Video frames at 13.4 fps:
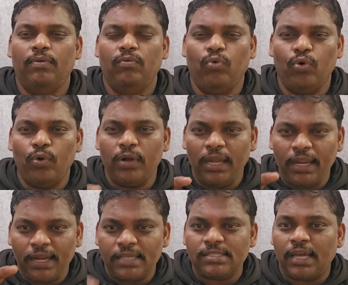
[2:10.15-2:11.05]
Only
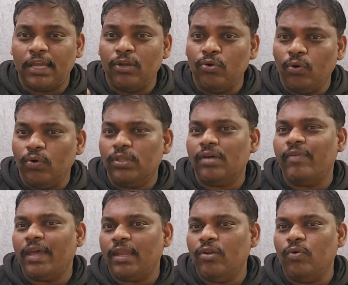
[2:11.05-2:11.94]
necessary. I know the
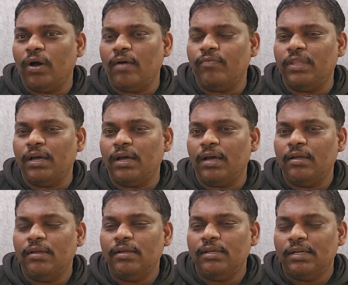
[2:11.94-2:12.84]
value of the
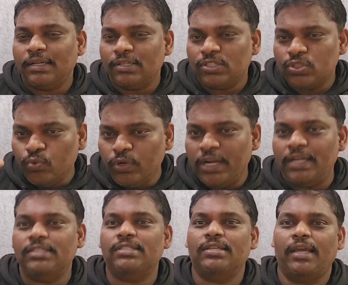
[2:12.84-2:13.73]

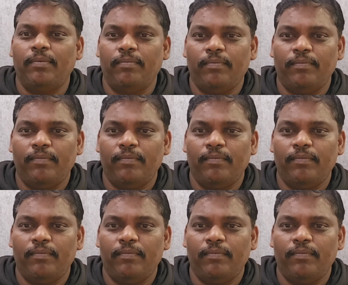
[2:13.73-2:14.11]
student's time.